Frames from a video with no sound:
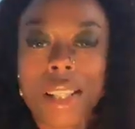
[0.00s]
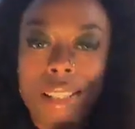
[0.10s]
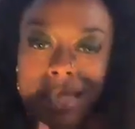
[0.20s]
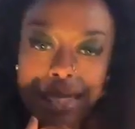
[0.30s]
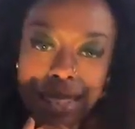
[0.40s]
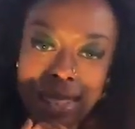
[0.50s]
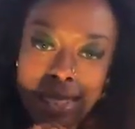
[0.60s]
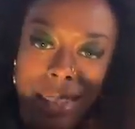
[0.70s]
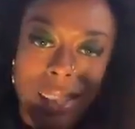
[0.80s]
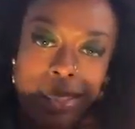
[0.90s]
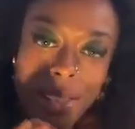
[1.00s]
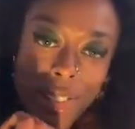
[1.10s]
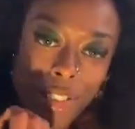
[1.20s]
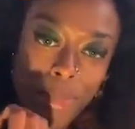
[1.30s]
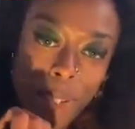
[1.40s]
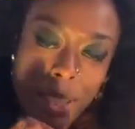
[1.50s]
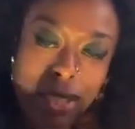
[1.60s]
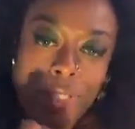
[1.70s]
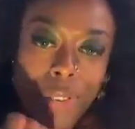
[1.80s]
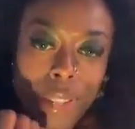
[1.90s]
because the seed of
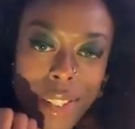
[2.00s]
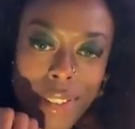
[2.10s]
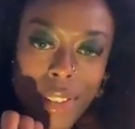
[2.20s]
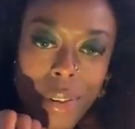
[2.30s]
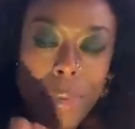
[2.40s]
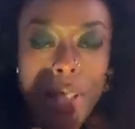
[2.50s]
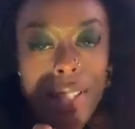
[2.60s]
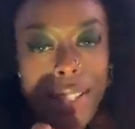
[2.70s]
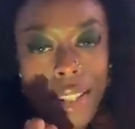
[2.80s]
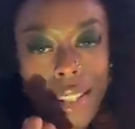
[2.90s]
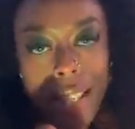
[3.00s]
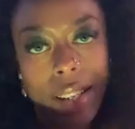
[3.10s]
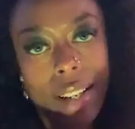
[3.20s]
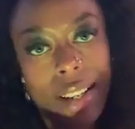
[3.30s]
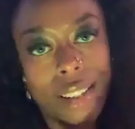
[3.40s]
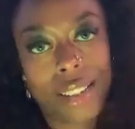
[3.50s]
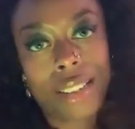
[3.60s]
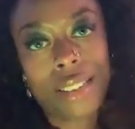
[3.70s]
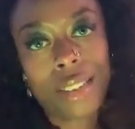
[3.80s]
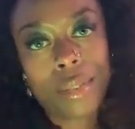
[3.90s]
potential is always there.
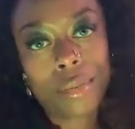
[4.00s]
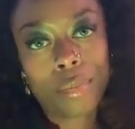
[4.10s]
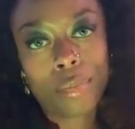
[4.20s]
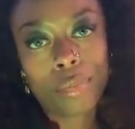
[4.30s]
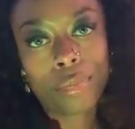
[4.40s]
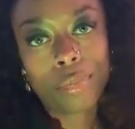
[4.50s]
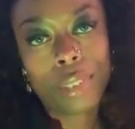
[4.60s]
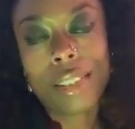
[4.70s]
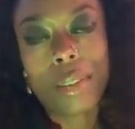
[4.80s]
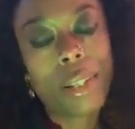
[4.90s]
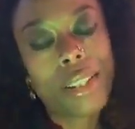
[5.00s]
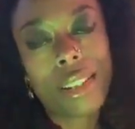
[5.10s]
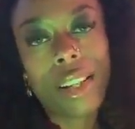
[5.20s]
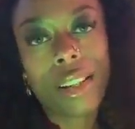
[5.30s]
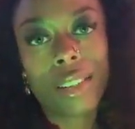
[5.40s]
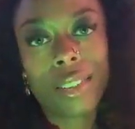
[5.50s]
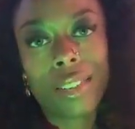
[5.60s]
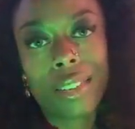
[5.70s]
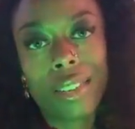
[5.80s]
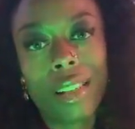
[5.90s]
It's always there.
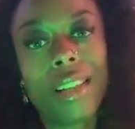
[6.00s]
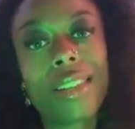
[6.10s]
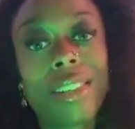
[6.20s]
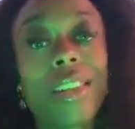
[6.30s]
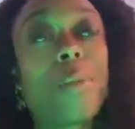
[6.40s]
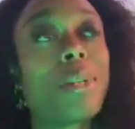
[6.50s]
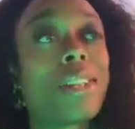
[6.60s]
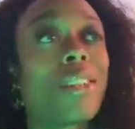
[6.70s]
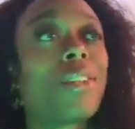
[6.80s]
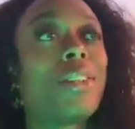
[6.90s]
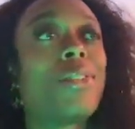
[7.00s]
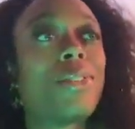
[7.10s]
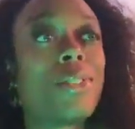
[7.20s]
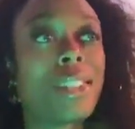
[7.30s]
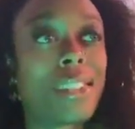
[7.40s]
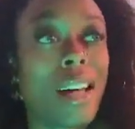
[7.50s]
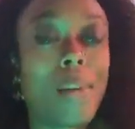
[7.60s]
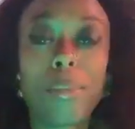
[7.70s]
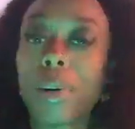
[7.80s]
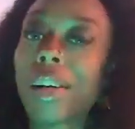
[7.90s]
Up until you
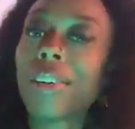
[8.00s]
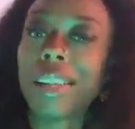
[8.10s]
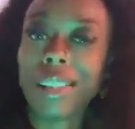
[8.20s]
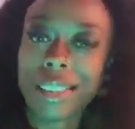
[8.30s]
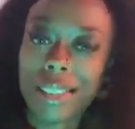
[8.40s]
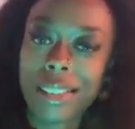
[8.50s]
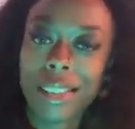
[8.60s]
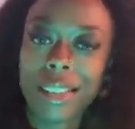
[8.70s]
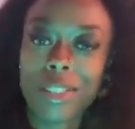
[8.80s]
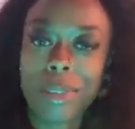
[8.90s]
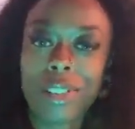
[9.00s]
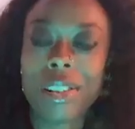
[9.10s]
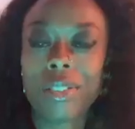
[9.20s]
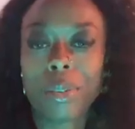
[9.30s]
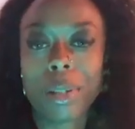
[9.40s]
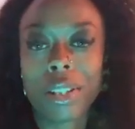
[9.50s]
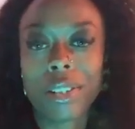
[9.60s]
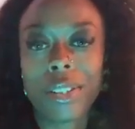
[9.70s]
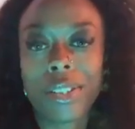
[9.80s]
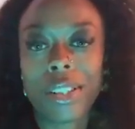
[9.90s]
stop watering the seed of potential
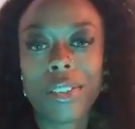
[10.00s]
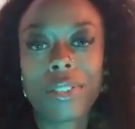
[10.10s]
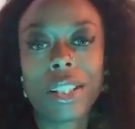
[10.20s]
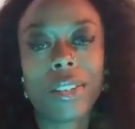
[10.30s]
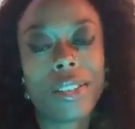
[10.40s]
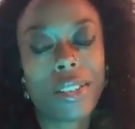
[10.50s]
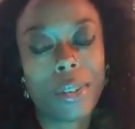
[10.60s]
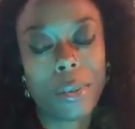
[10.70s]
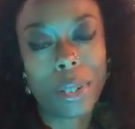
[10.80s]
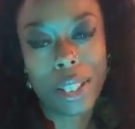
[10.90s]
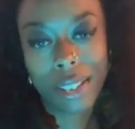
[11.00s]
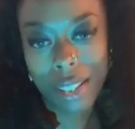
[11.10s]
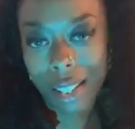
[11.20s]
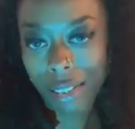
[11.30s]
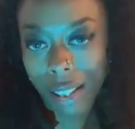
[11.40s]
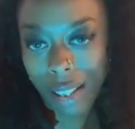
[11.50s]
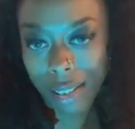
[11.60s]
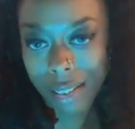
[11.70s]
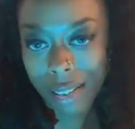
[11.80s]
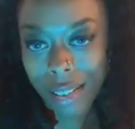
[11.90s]
within yourself, there is always a
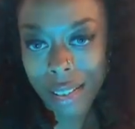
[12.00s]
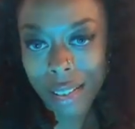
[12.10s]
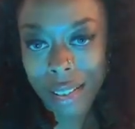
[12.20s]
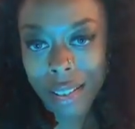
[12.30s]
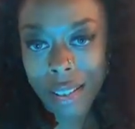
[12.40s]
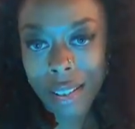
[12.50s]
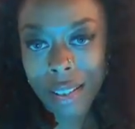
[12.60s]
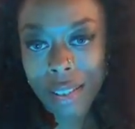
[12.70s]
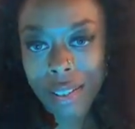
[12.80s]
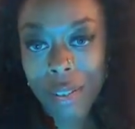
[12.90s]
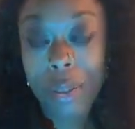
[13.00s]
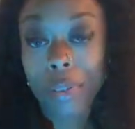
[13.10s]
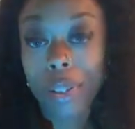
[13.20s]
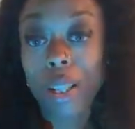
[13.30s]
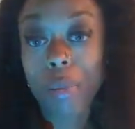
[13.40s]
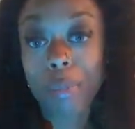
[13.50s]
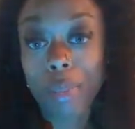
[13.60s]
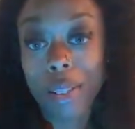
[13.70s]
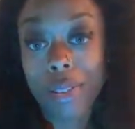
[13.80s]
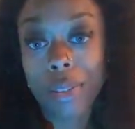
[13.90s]
chance to overcome
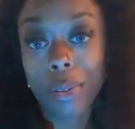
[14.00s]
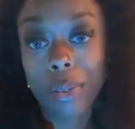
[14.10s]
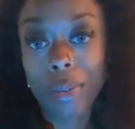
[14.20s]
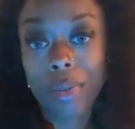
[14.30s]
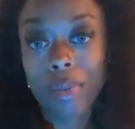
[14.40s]
and to,